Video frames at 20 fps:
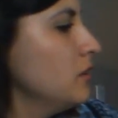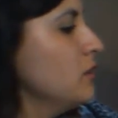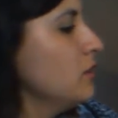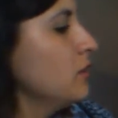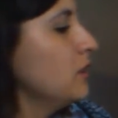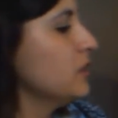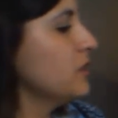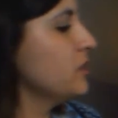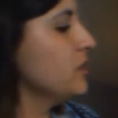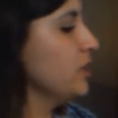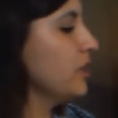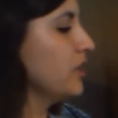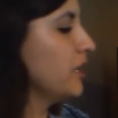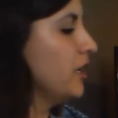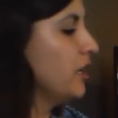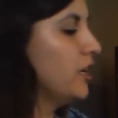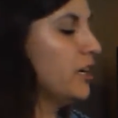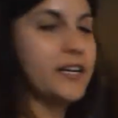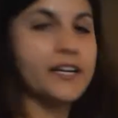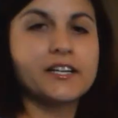Let's look
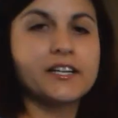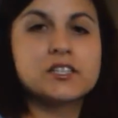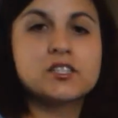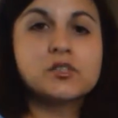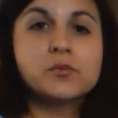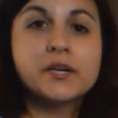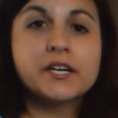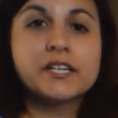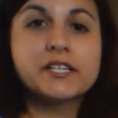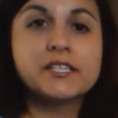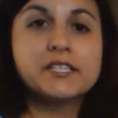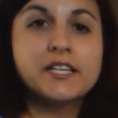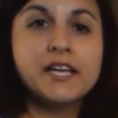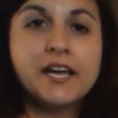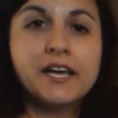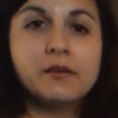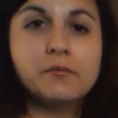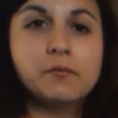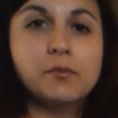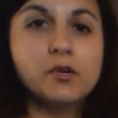at our next word,
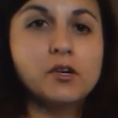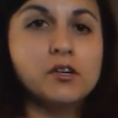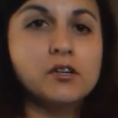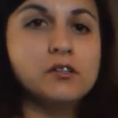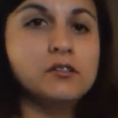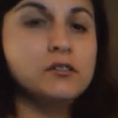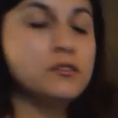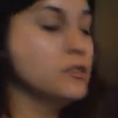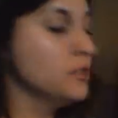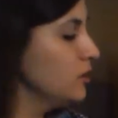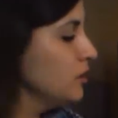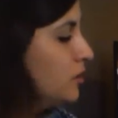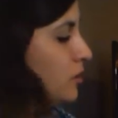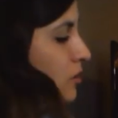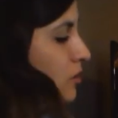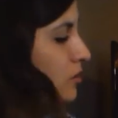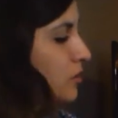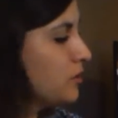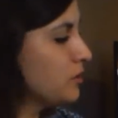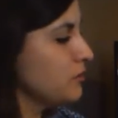table.
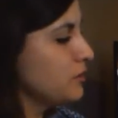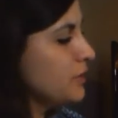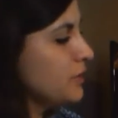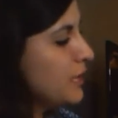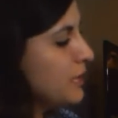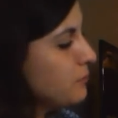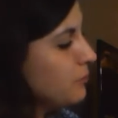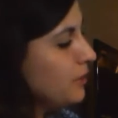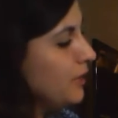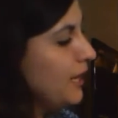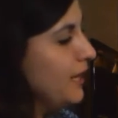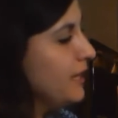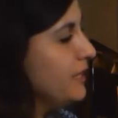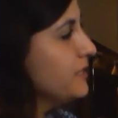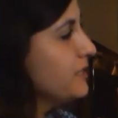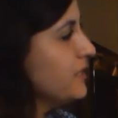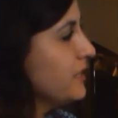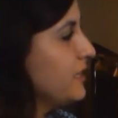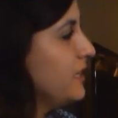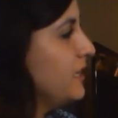So table
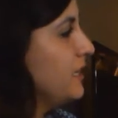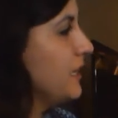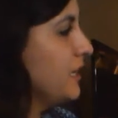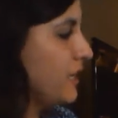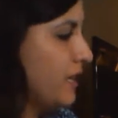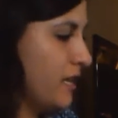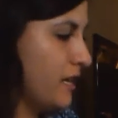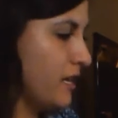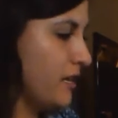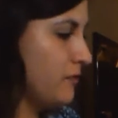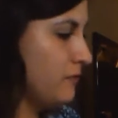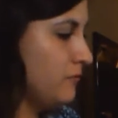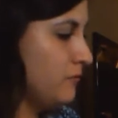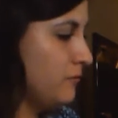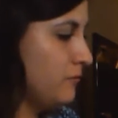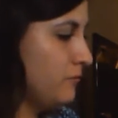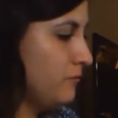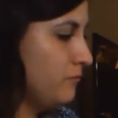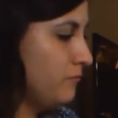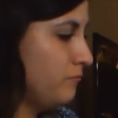ends in an E.
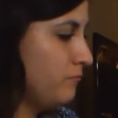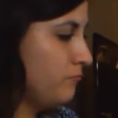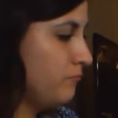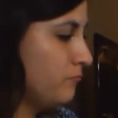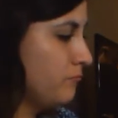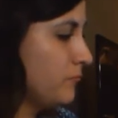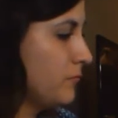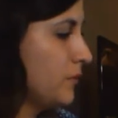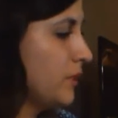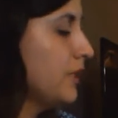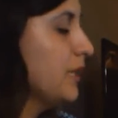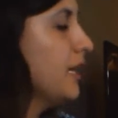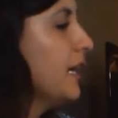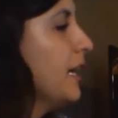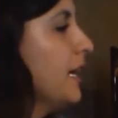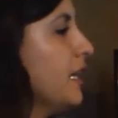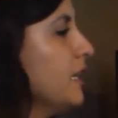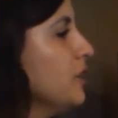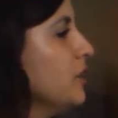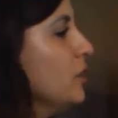
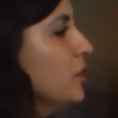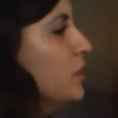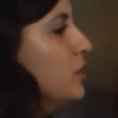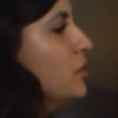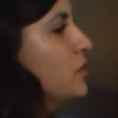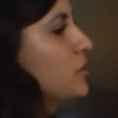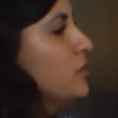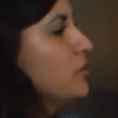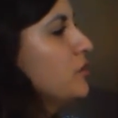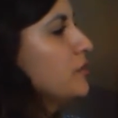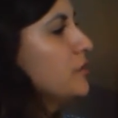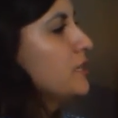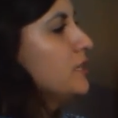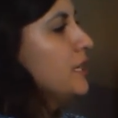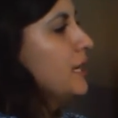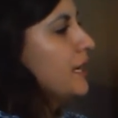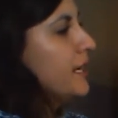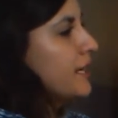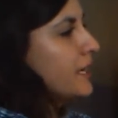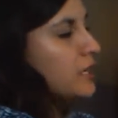Okay, so it's
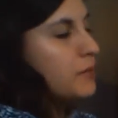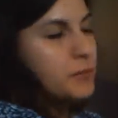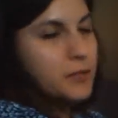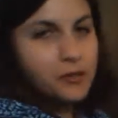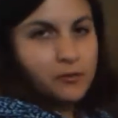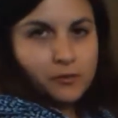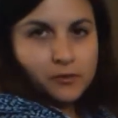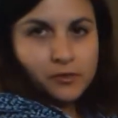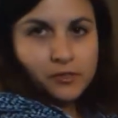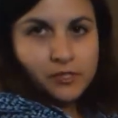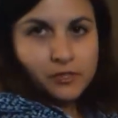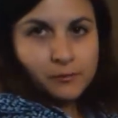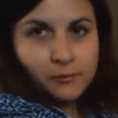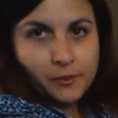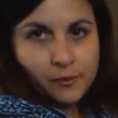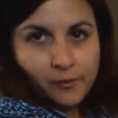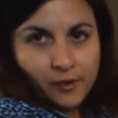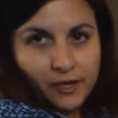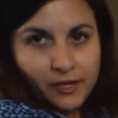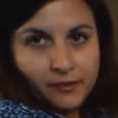not going to be rule
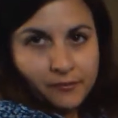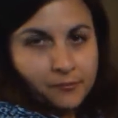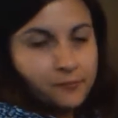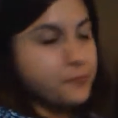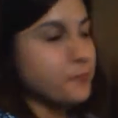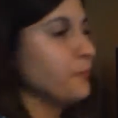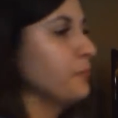number 1.